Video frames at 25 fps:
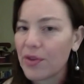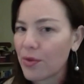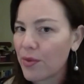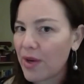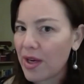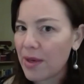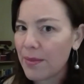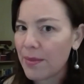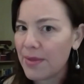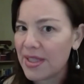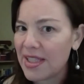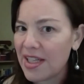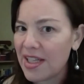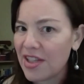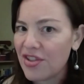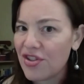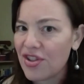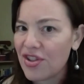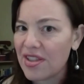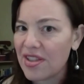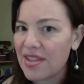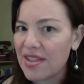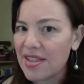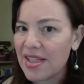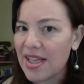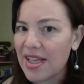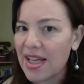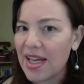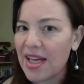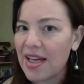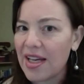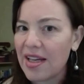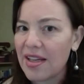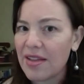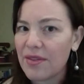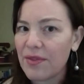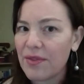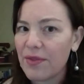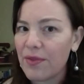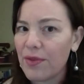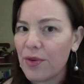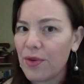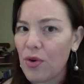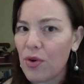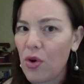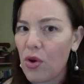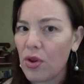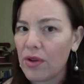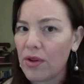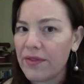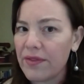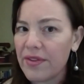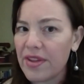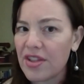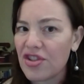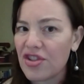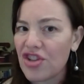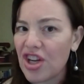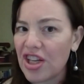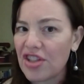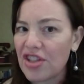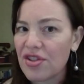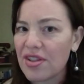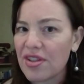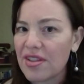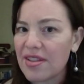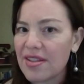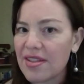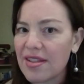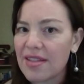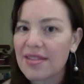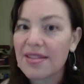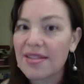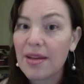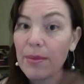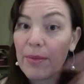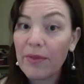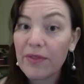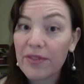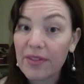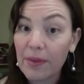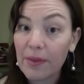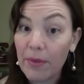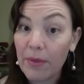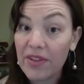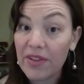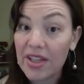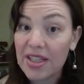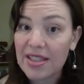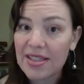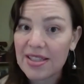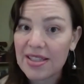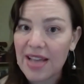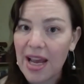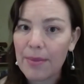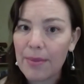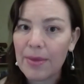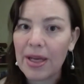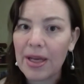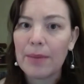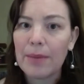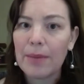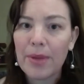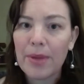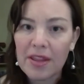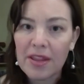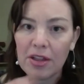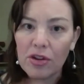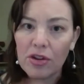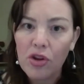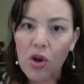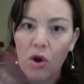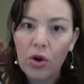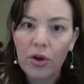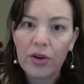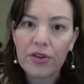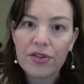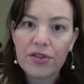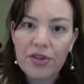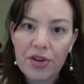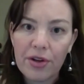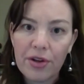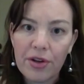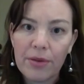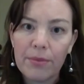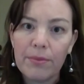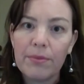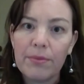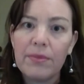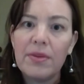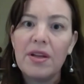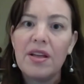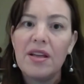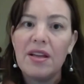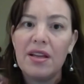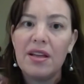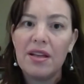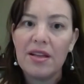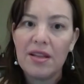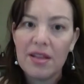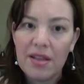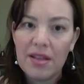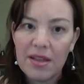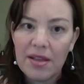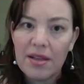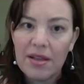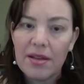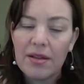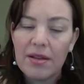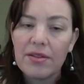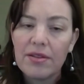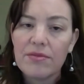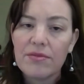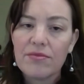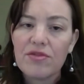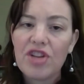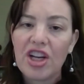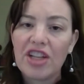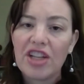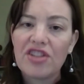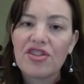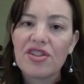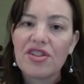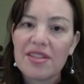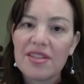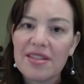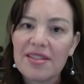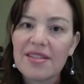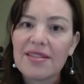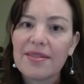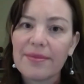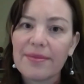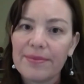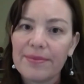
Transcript: recommendations yet for all of the changes. Some of it is happening, but the longer term changes.